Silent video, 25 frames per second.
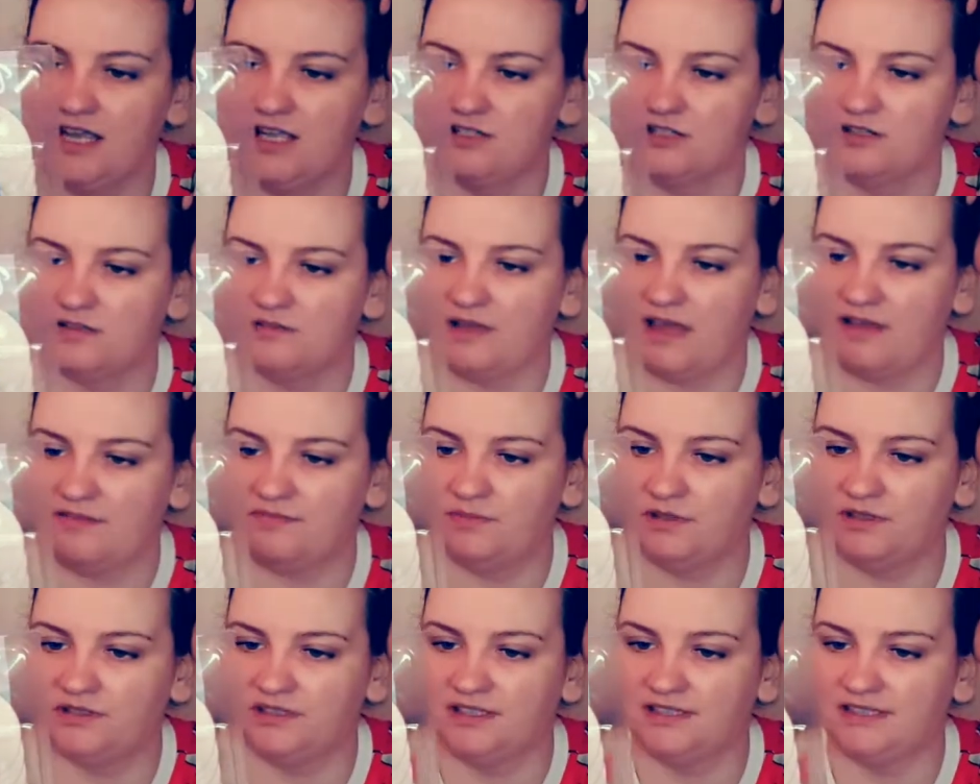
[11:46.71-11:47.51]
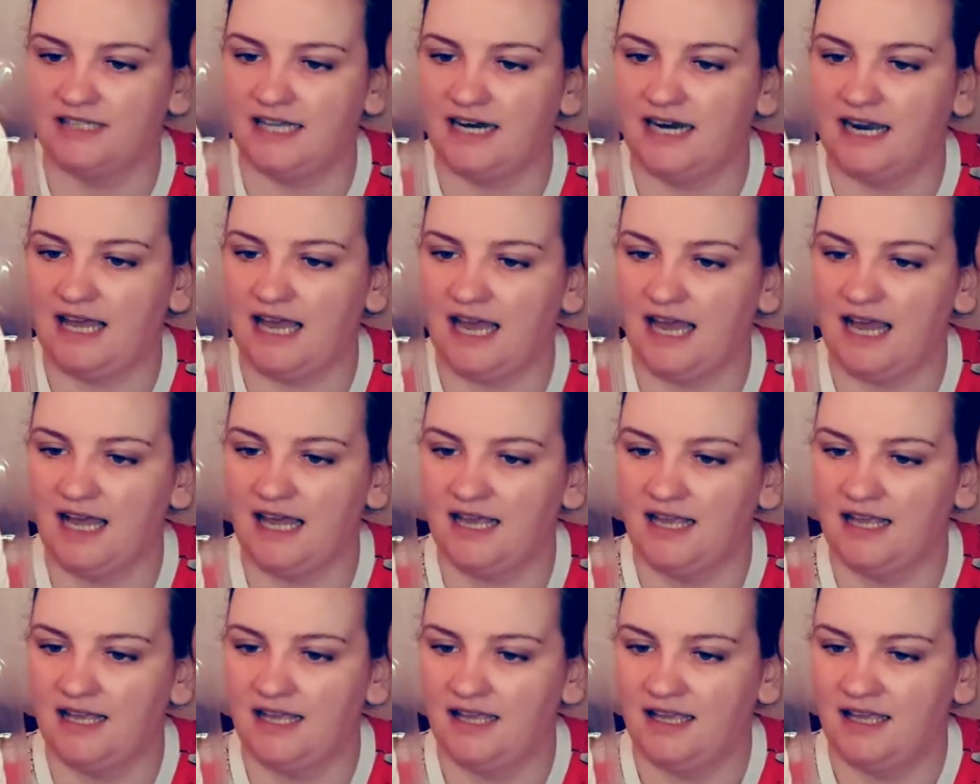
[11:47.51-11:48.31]
So we have
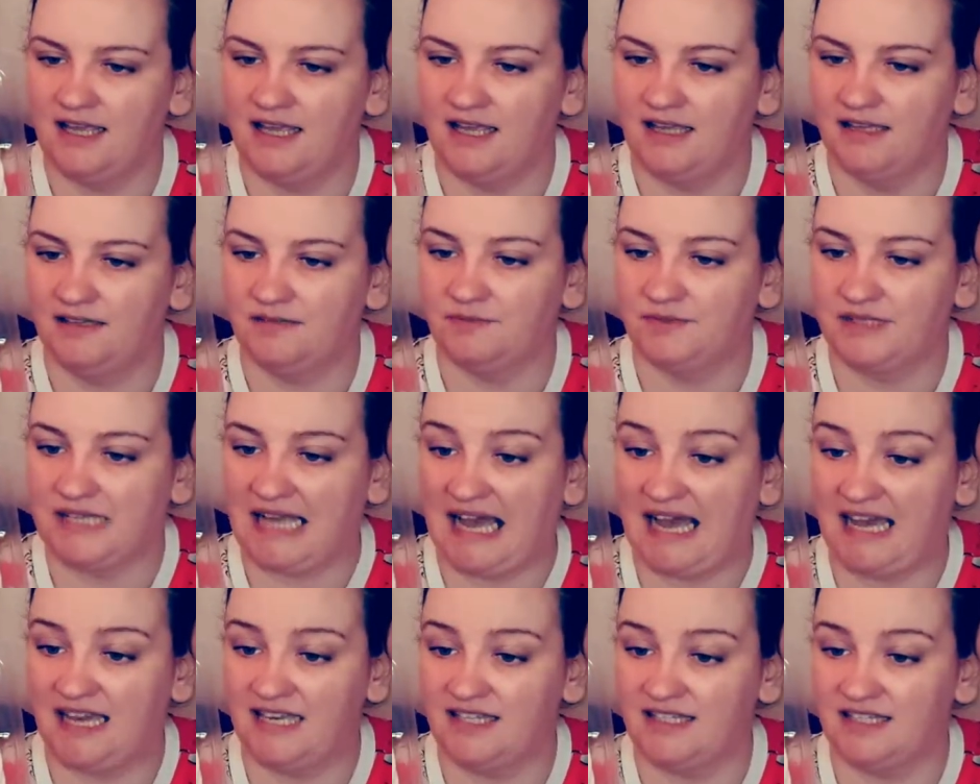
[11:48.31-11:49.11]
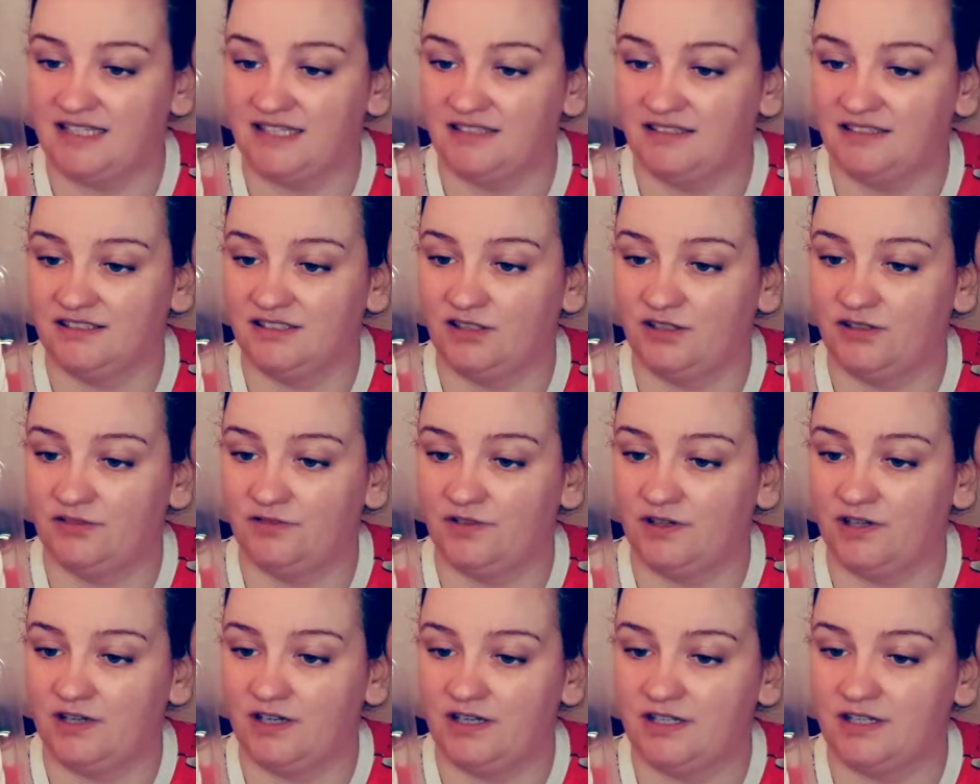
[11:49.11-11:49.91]
mortadella,
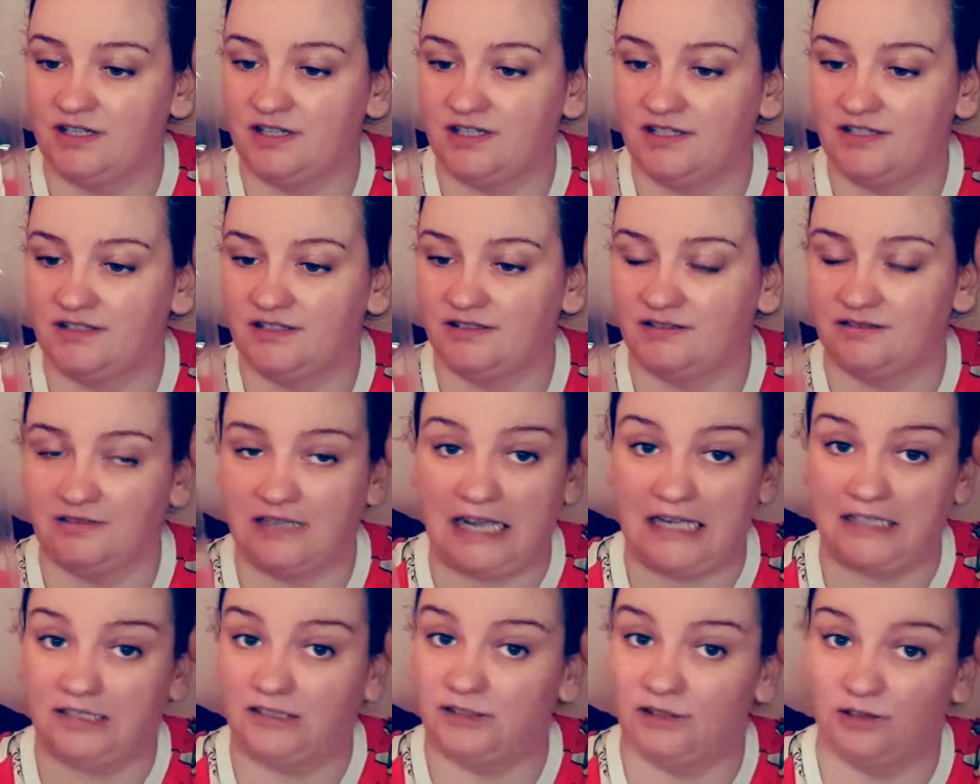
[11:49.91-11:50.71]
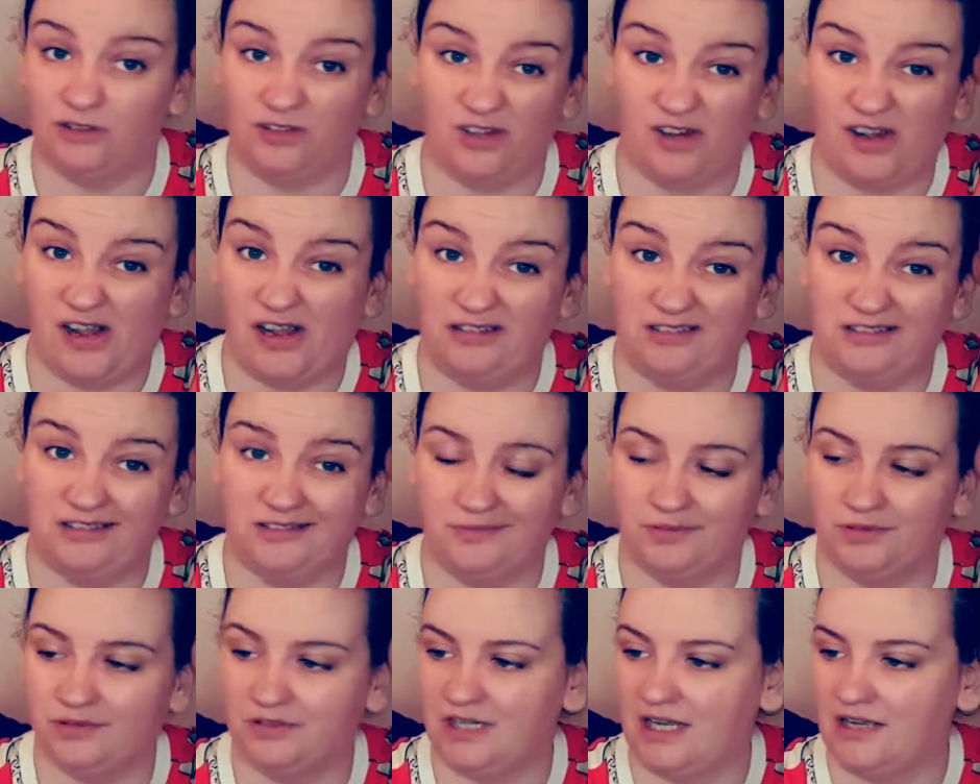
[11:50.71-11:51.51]
Kaisengewürst, I don't know how to
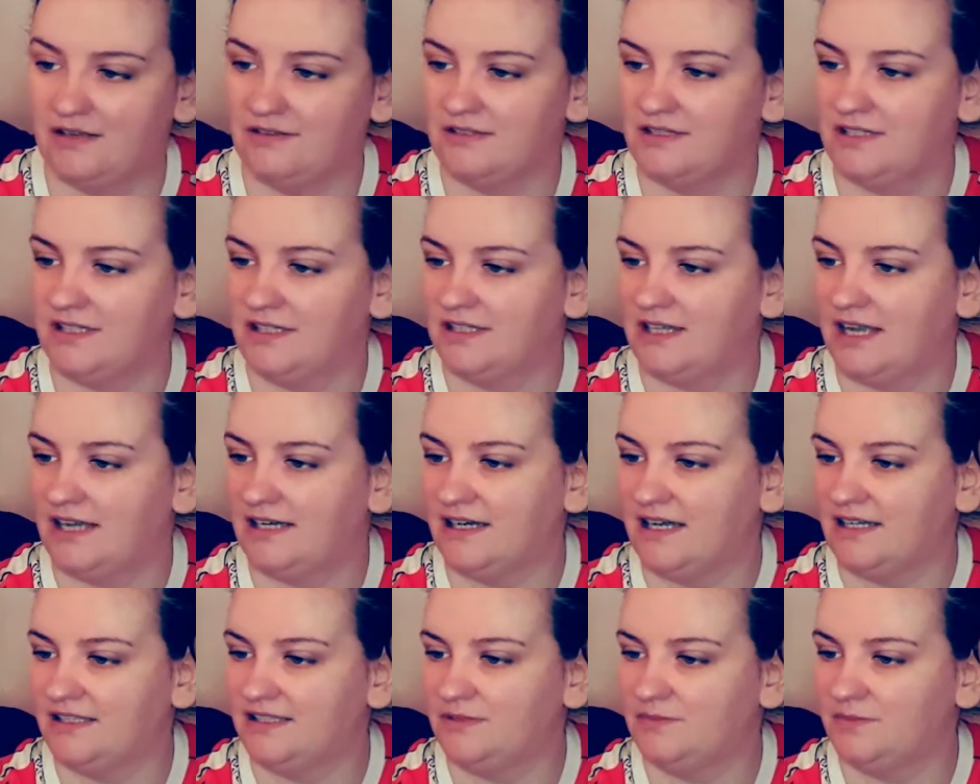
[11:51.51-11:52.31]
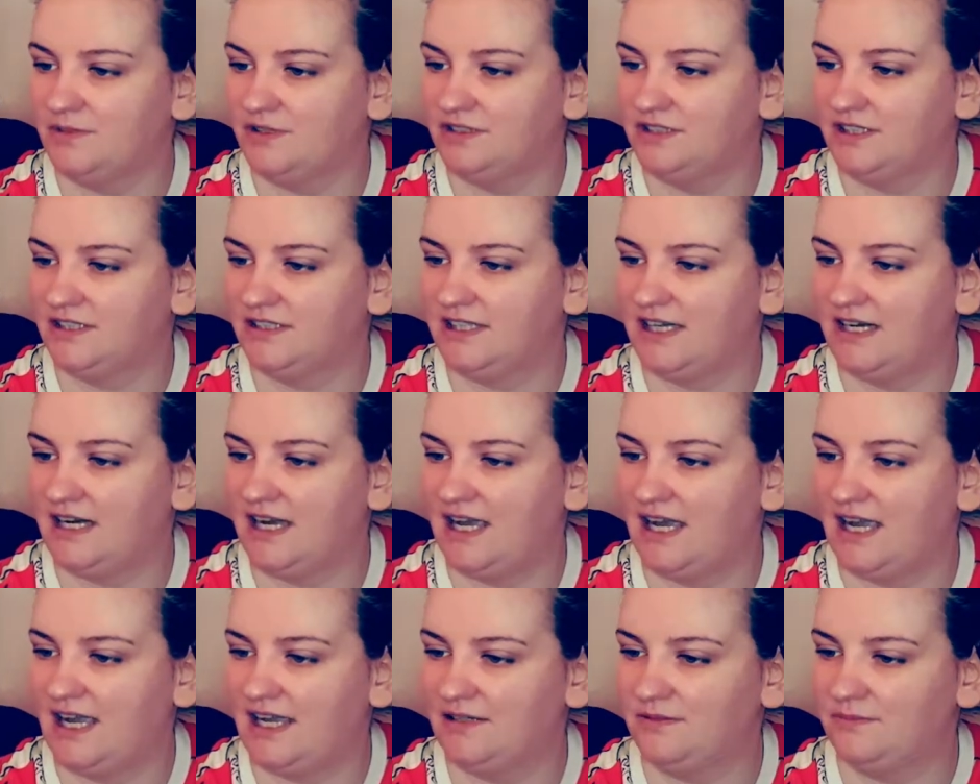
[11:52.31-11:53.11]
pronounce it, another
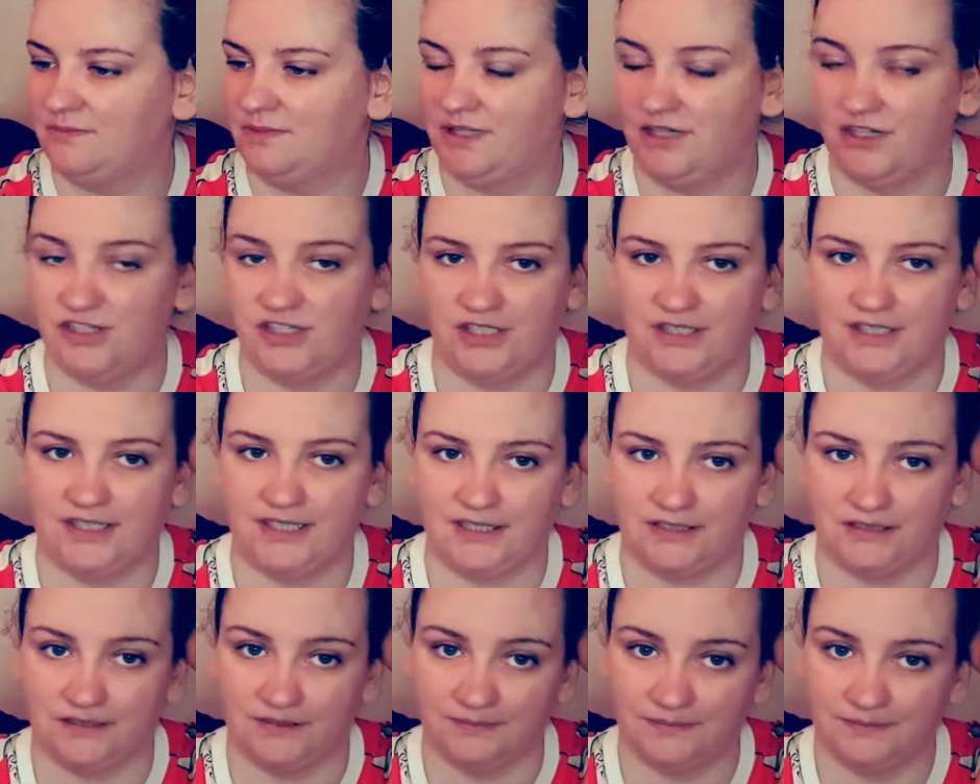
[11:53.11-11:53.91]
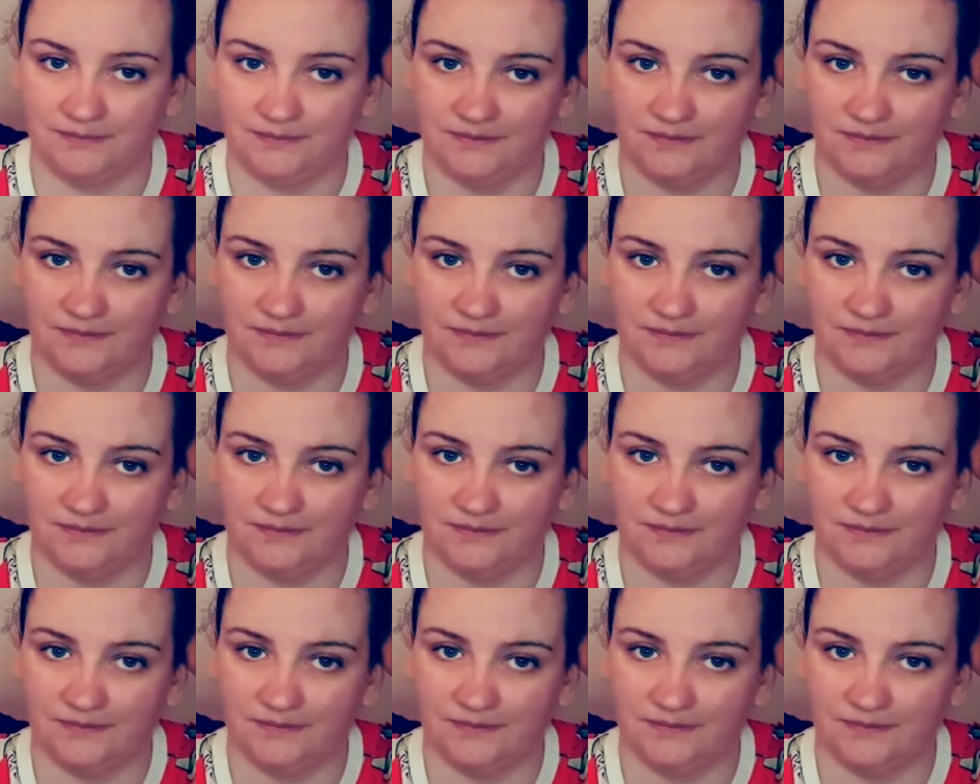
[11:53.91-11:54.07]
mortadella, and Bierschinken.